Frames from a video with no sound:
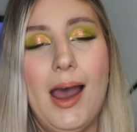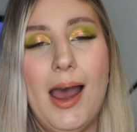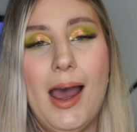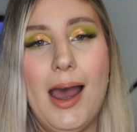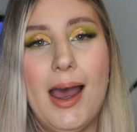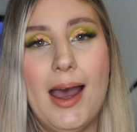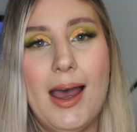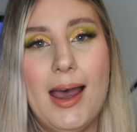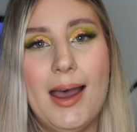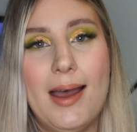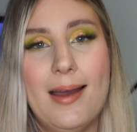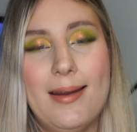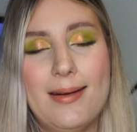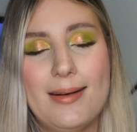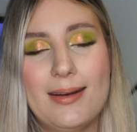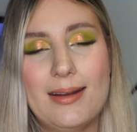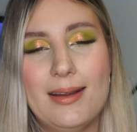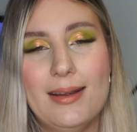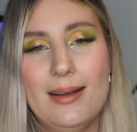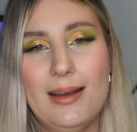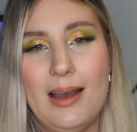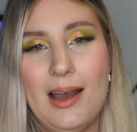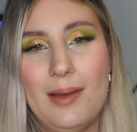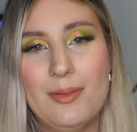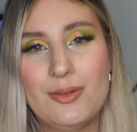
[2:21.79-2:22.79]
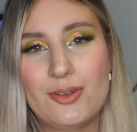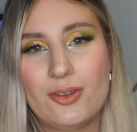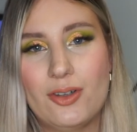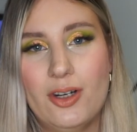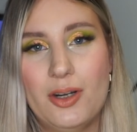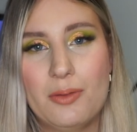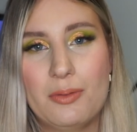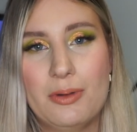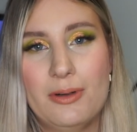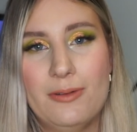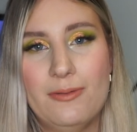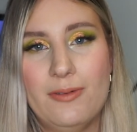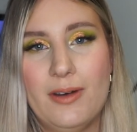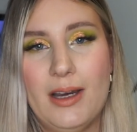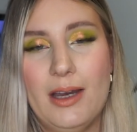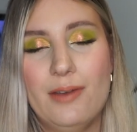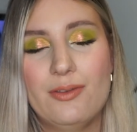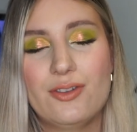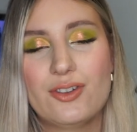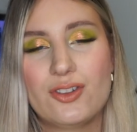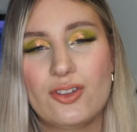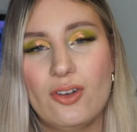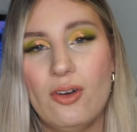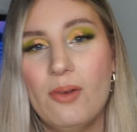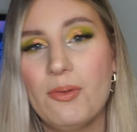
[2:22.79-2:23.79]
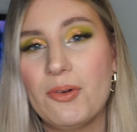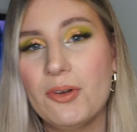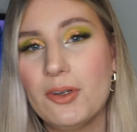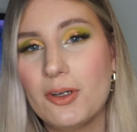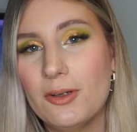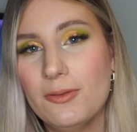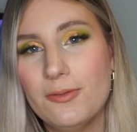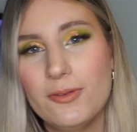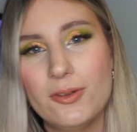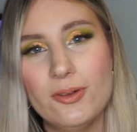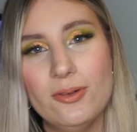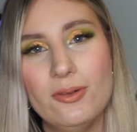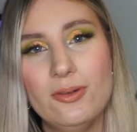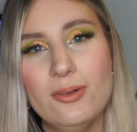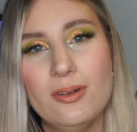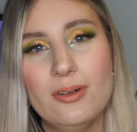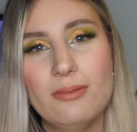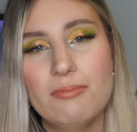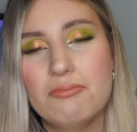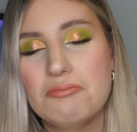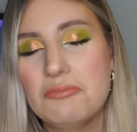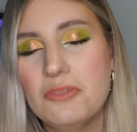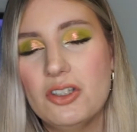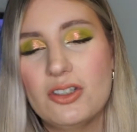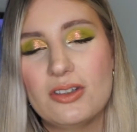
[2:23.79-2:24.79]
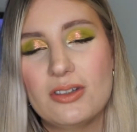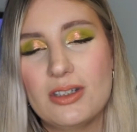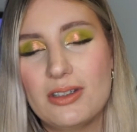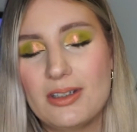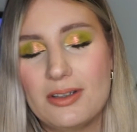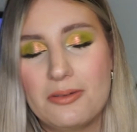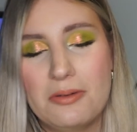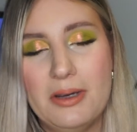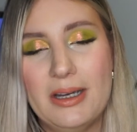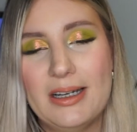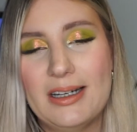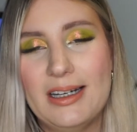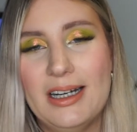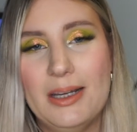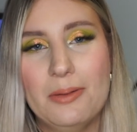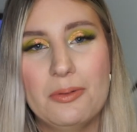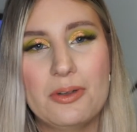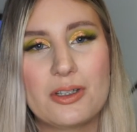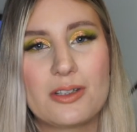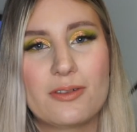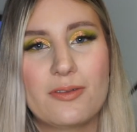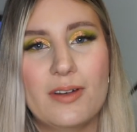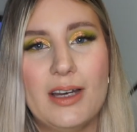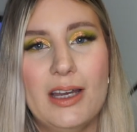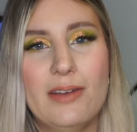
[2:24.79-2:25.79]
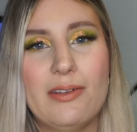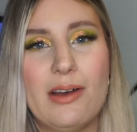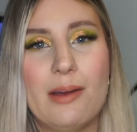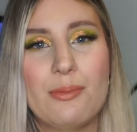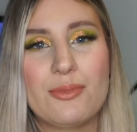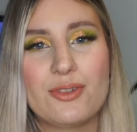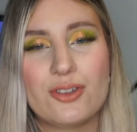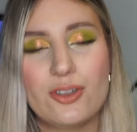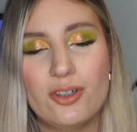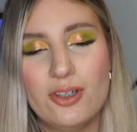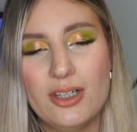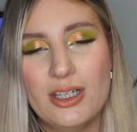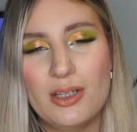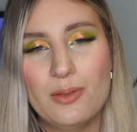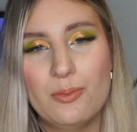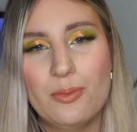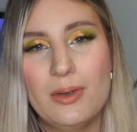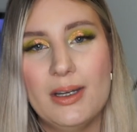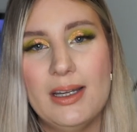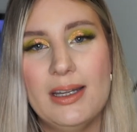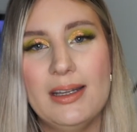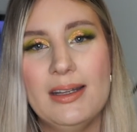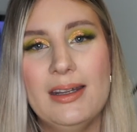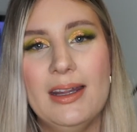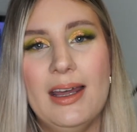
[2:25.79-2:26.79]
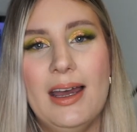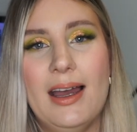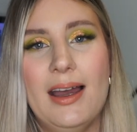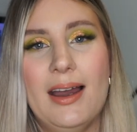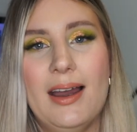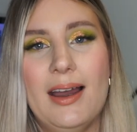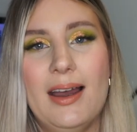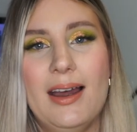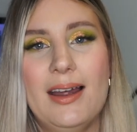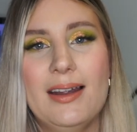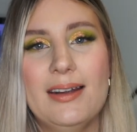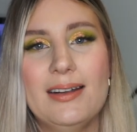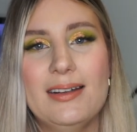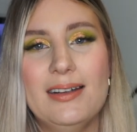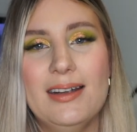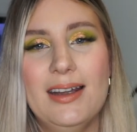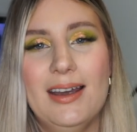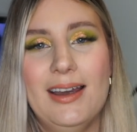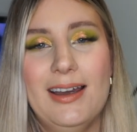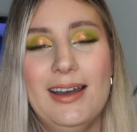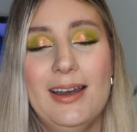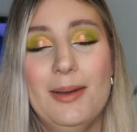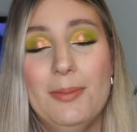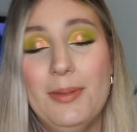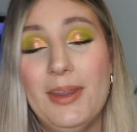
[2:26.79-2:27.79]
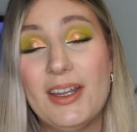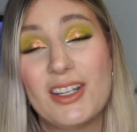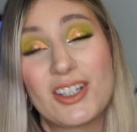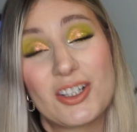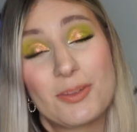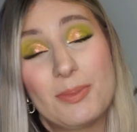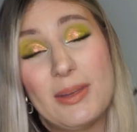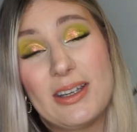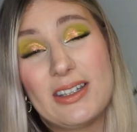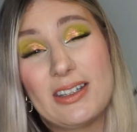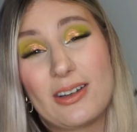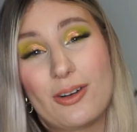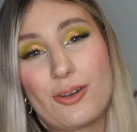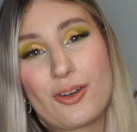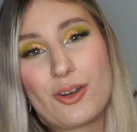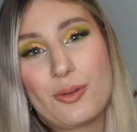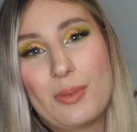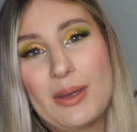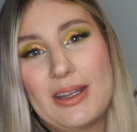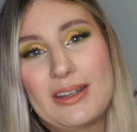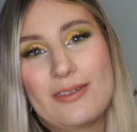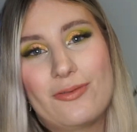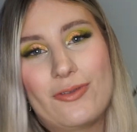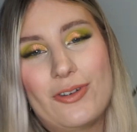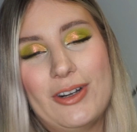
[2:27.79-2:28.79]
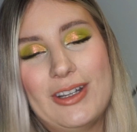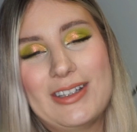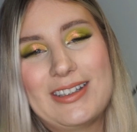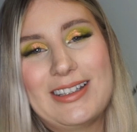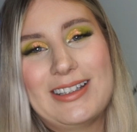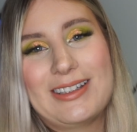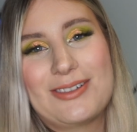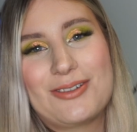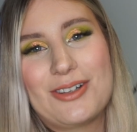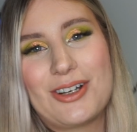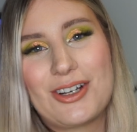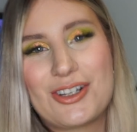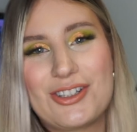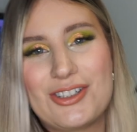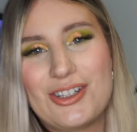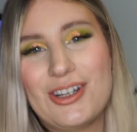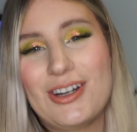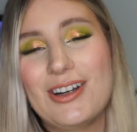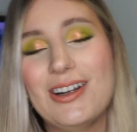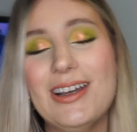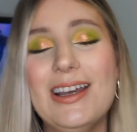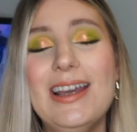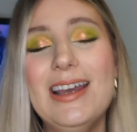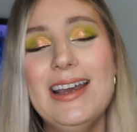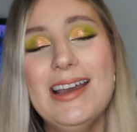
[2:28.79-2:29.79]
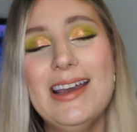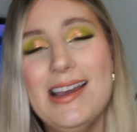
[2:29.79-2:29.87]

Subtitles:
And I'm starting with 5. So I'm going to go through just quickly which 5 I'm starting with. And that's basically going to be it for this introduction.